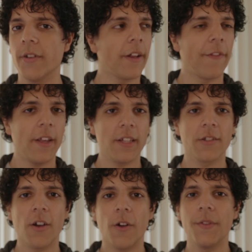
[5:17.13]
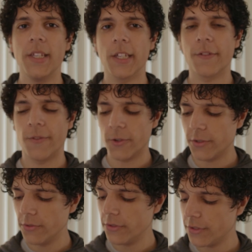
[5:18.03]
I think it's called DS4
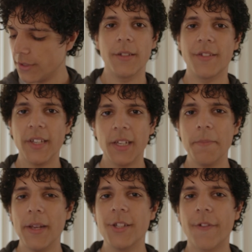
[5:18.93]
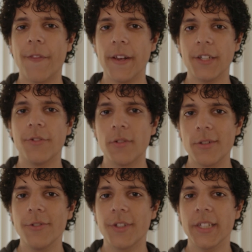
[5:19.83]
tools. The second major thing that you're
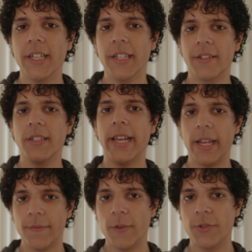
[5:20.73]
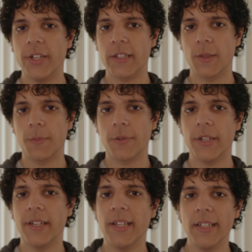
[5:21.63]
losing is the headphone jack
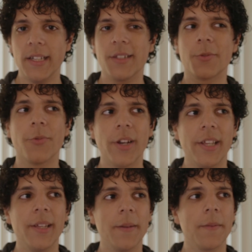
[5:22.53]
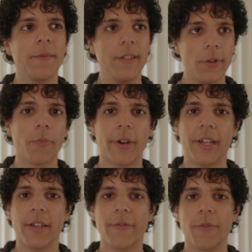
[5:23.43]
support, and that is really deal
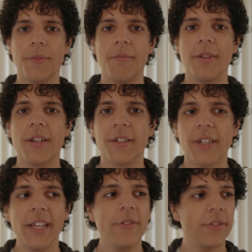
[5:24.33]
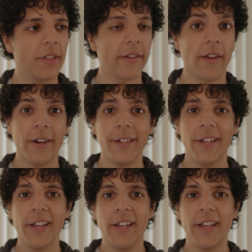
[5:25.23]
breaking for me because I use it a lot.